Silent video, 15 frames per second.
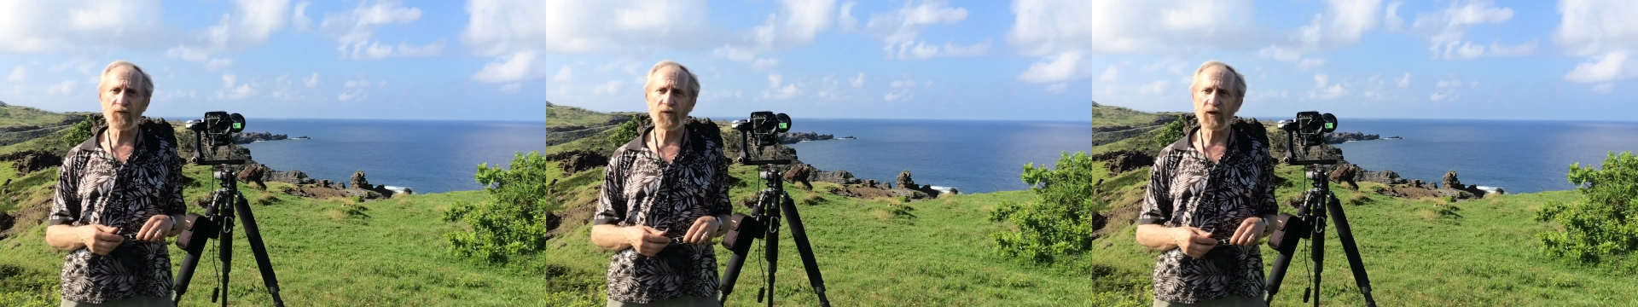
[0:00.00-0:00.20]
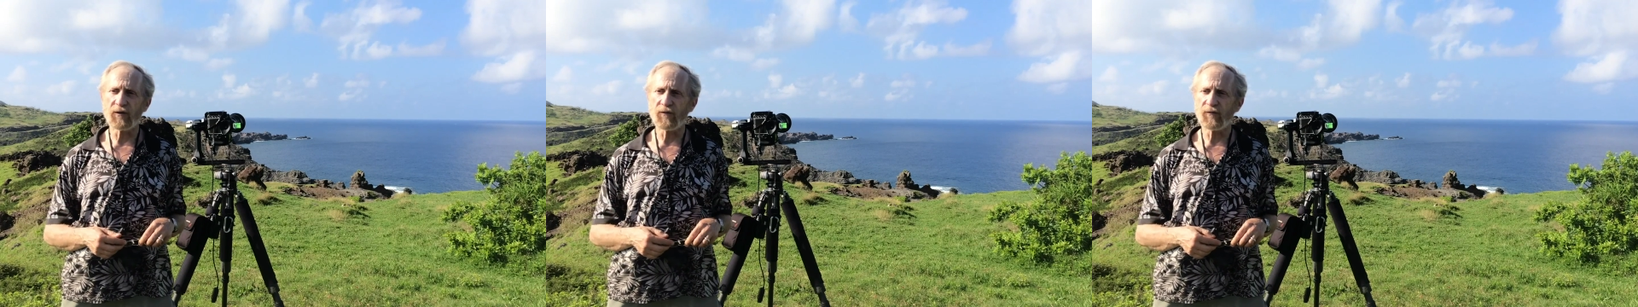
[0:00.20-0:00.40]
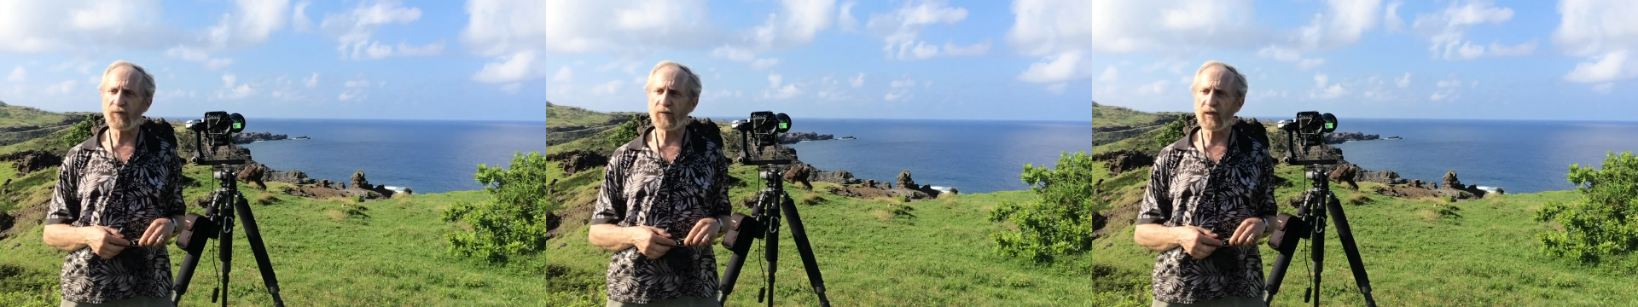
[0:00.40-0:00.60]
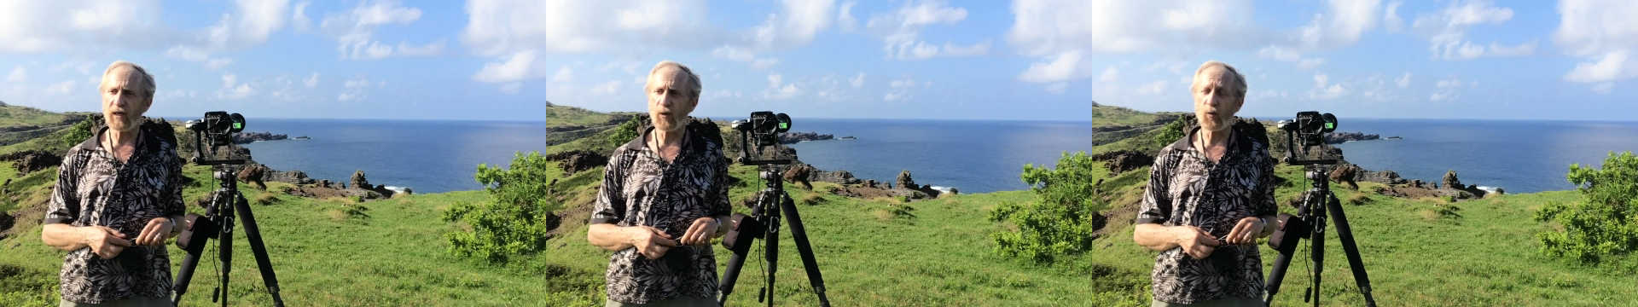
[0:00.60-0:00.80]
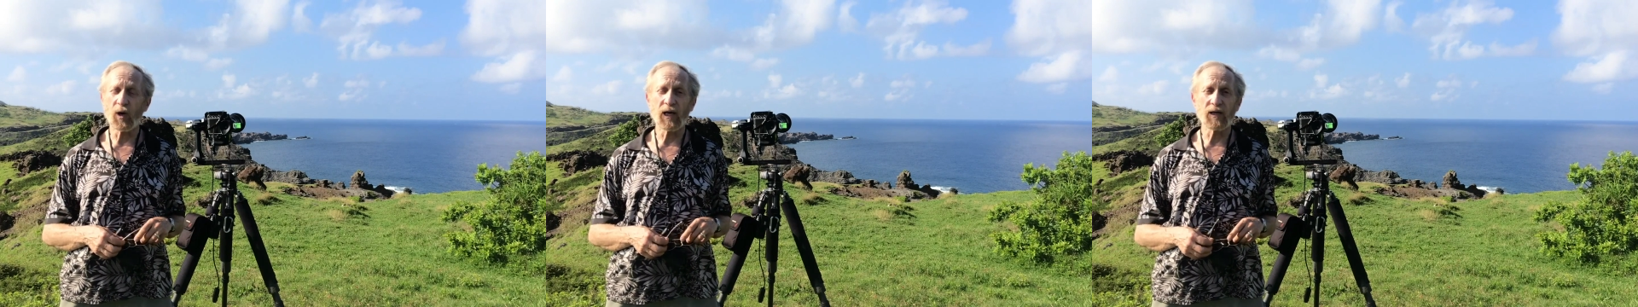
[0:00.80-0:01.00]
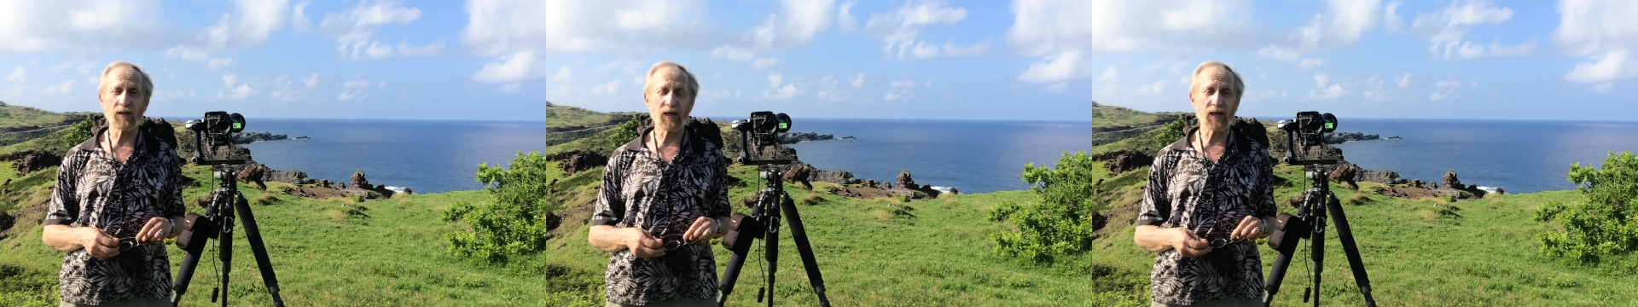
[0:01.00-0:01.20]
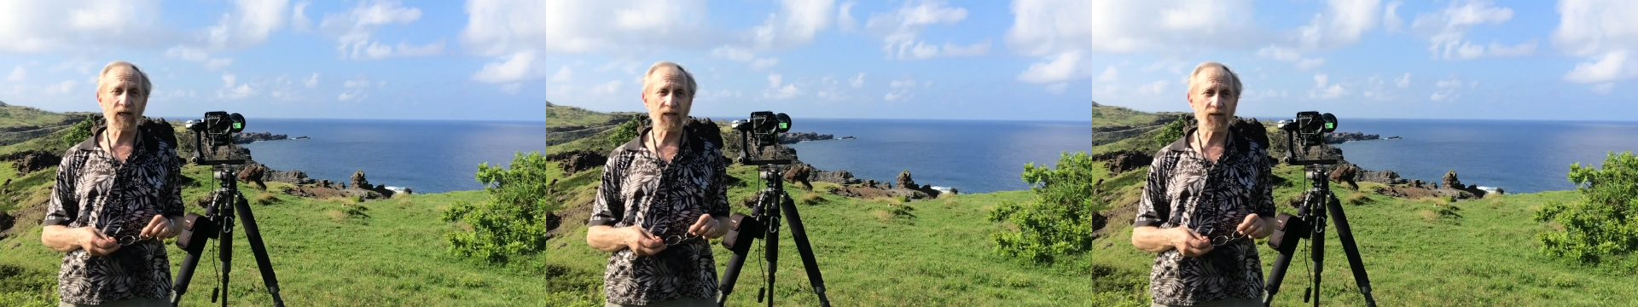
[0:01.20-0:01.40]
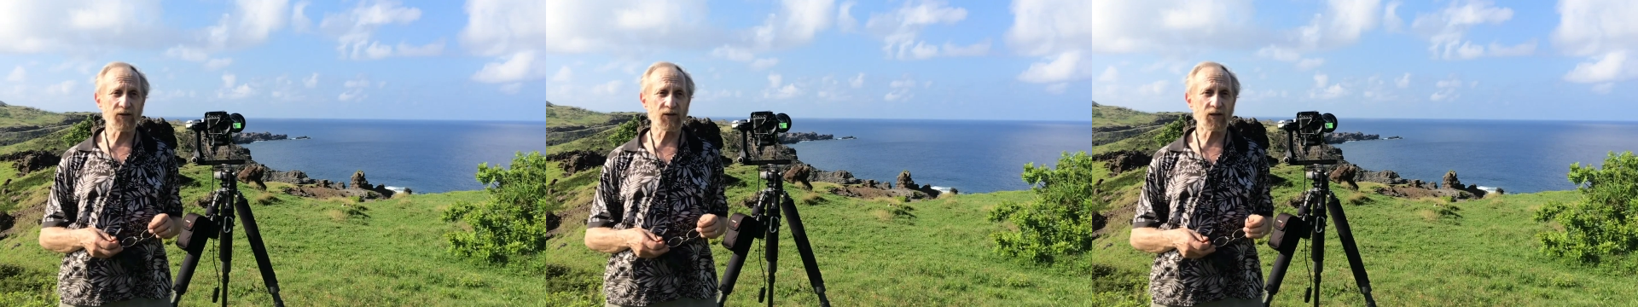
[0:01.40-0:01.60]
of the Hawaiian
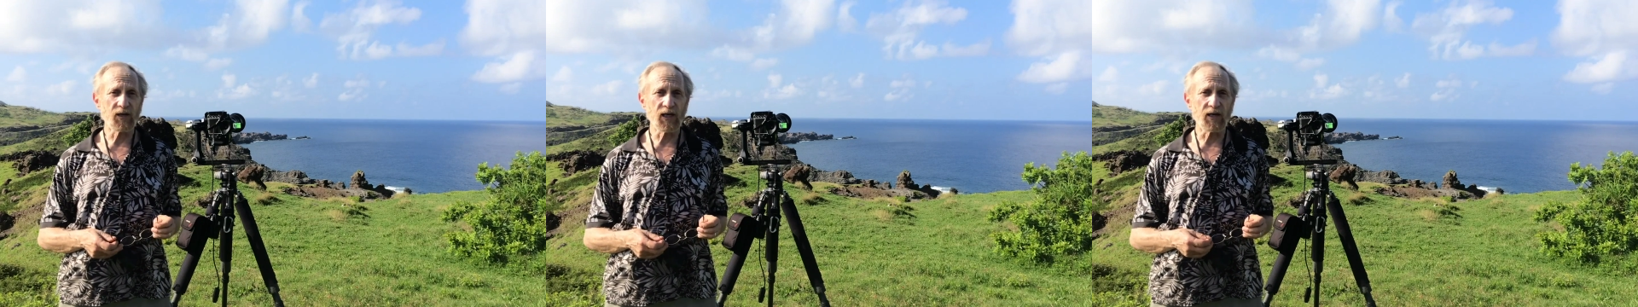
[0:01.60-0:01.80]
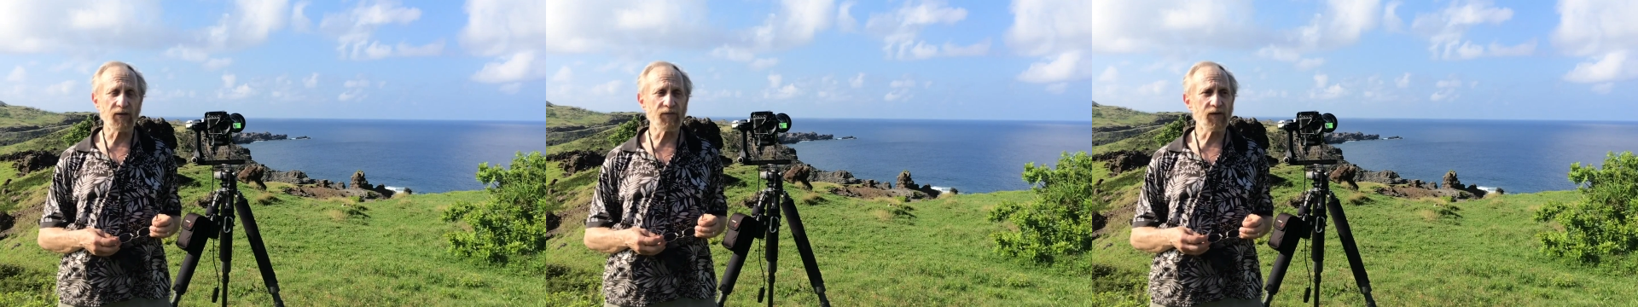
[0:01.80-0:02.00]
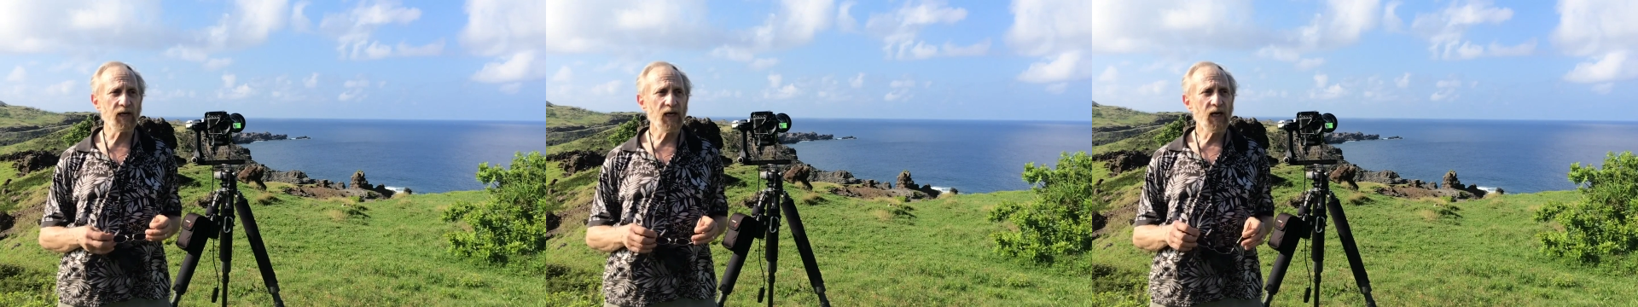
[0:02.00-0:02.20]
Islands left,